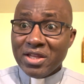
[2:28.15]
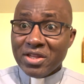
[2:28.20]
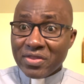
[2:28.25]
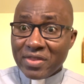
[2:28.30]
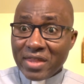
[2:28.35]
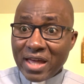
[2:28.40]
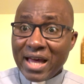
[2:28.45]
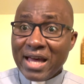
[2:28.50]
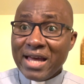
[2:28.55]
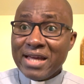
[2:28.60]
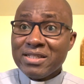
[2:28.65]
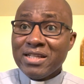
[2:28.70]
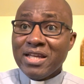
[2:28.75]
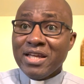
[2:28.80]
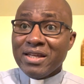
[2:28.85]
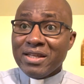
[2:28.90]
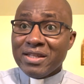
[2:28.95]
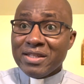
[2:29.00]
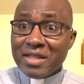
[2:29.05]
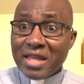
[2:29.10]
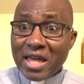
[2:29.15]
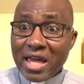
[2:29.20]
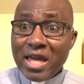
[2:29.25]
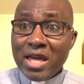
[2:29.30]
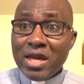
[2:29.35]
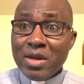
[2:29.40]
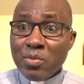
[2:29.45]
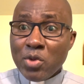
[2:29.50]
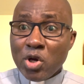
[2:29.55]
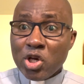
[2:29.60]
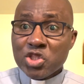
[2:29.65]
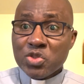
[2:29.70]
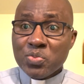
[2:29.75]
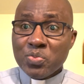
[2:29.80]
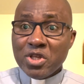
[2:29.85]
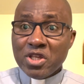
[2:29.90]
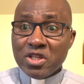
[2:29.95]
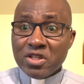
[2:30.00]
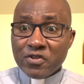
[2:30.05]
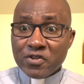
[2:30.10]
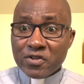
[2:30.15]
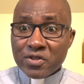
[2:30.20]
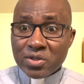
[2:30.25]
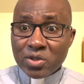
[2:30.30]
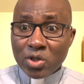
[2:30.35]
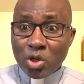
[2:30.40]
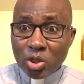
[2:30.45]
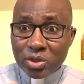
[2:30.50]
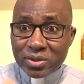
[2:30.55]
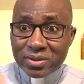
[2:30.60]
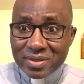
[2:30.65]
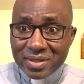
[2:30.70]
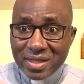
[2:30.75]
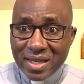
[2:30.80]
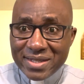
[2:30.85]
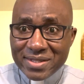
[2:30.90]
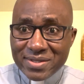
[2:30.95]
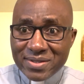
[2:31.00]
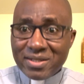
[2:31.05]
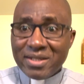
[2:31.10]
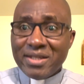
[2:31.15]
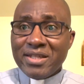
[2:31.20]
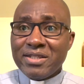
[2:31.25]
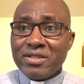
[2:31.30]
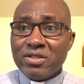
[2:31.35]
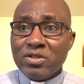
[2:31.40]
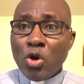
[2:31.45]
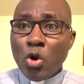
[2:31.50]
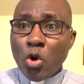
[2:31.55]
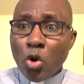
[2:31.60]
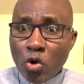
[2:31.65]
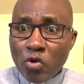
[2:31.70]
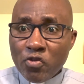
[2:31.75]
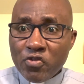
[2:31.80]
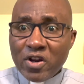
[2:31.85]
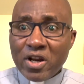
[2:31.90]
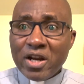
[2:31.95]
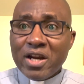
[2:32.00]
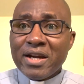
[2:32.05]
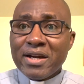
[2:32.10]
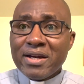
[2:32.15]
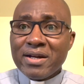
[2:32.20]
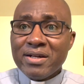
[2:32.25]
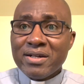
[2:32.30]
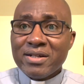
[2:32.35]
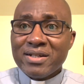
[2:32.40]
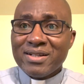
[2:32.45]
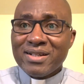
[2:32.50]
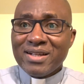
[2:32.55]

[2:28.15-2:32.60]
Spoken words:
that they must be contesting over